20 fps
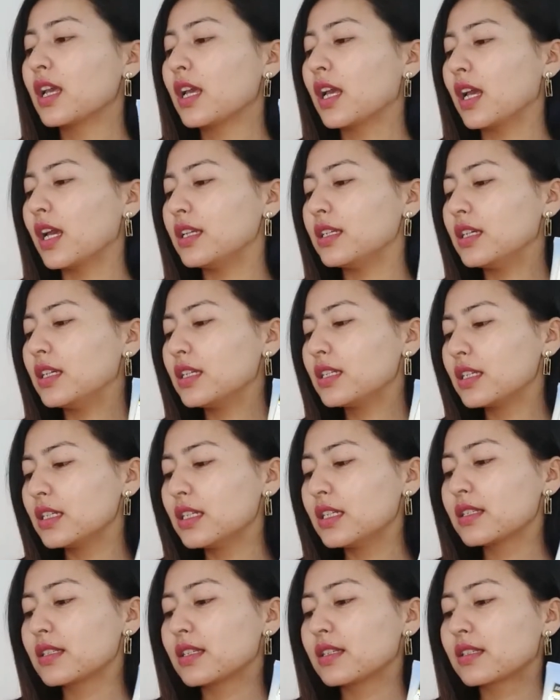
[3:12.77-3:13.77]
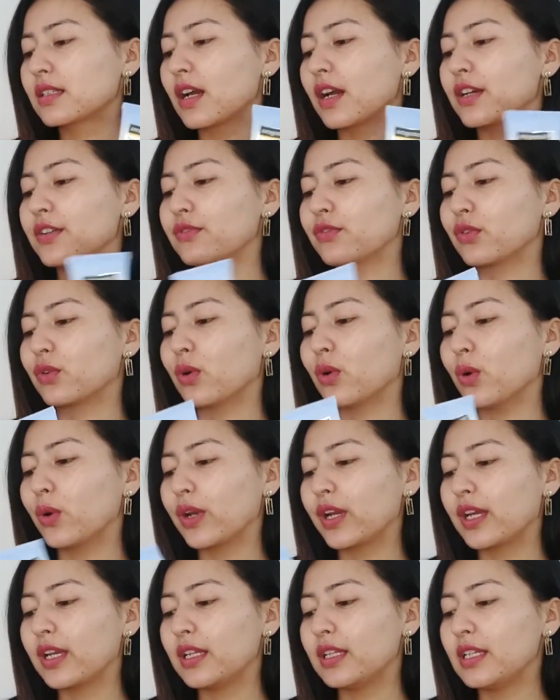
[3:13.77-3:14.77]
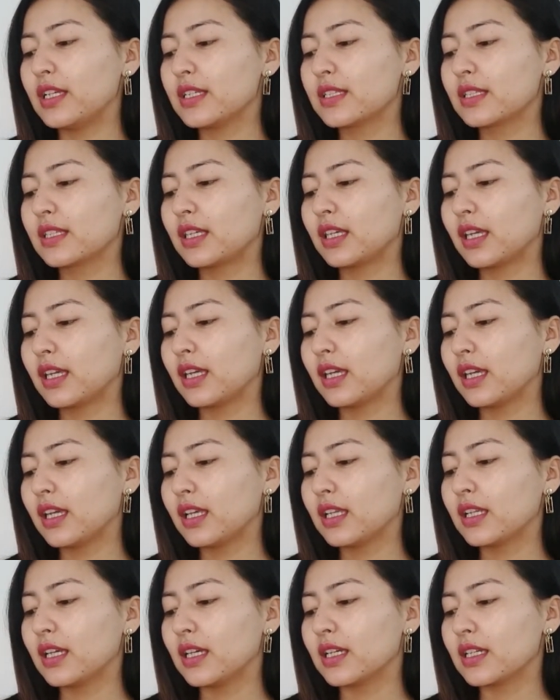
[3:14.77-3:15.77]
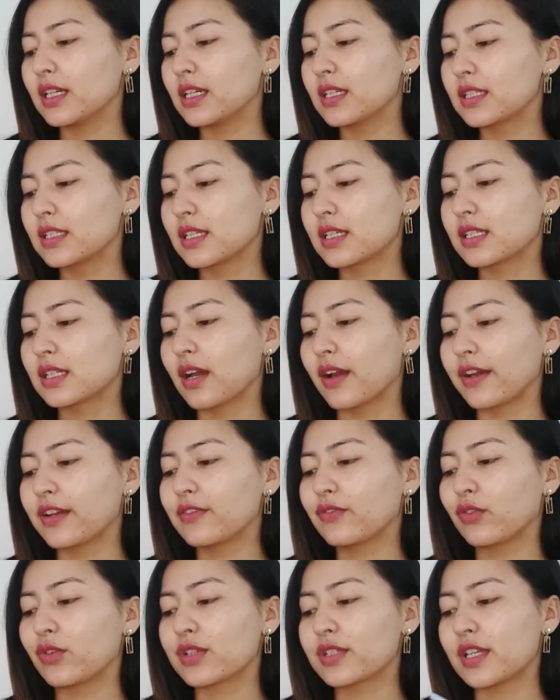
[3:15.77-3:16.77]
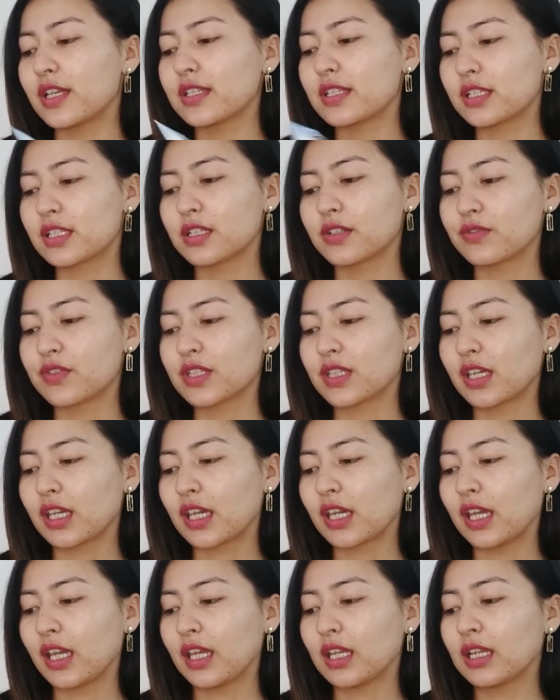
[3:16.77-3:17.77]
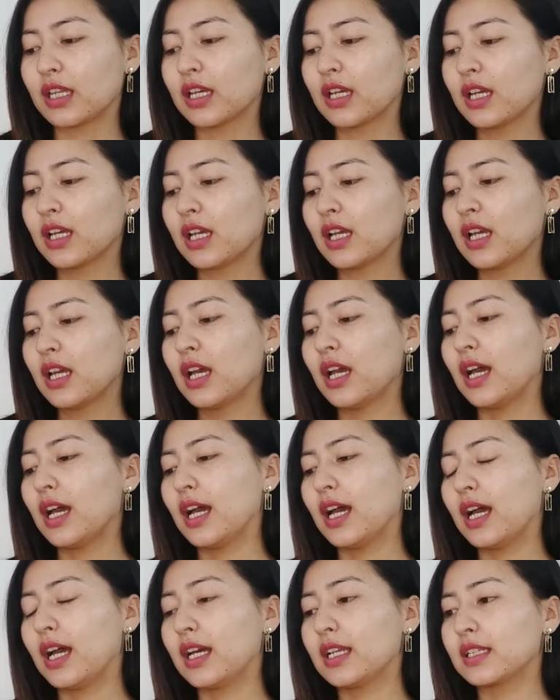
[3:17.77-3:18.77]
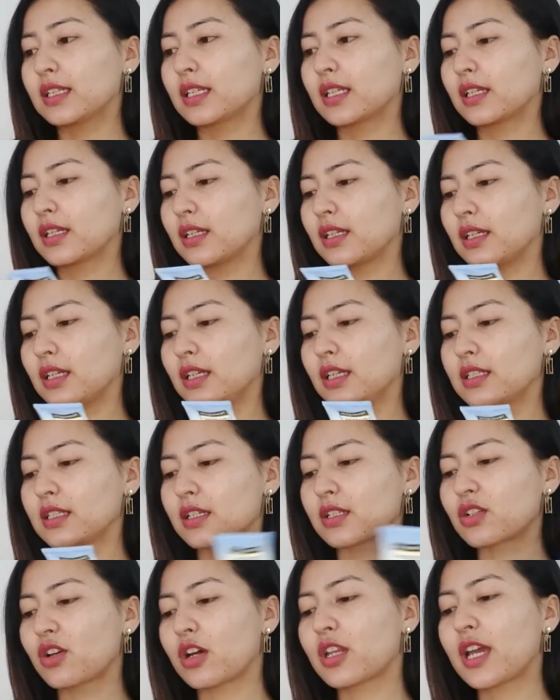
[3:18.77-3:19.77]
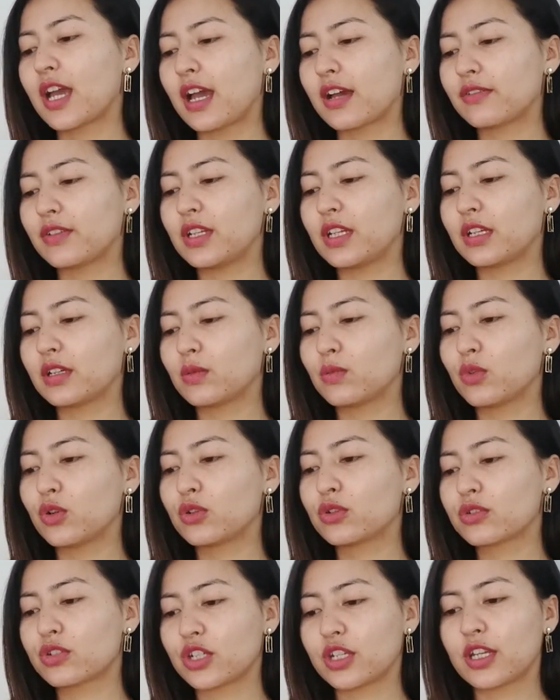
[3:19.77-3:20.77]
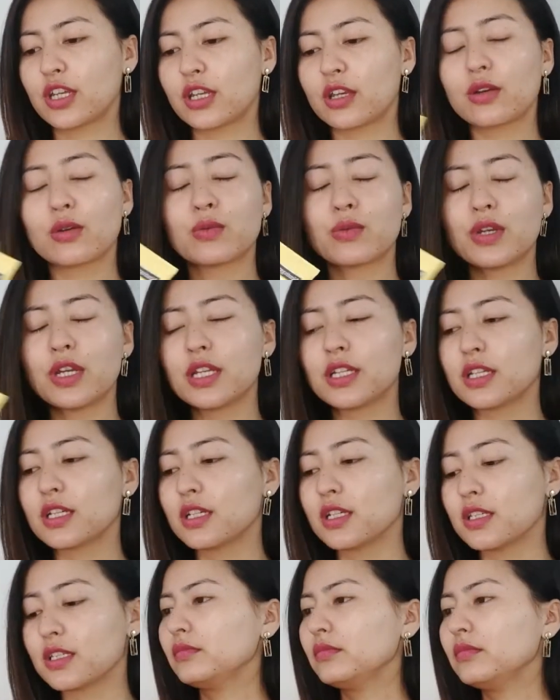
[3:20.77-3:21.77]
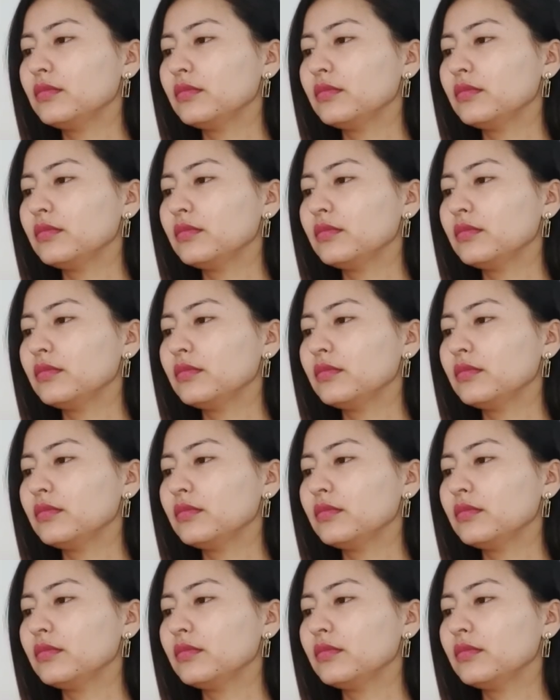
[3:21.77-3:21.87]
and it is designed for oily skin, it is designed for sensitive skin, and it does not have any comedogenic ingredients.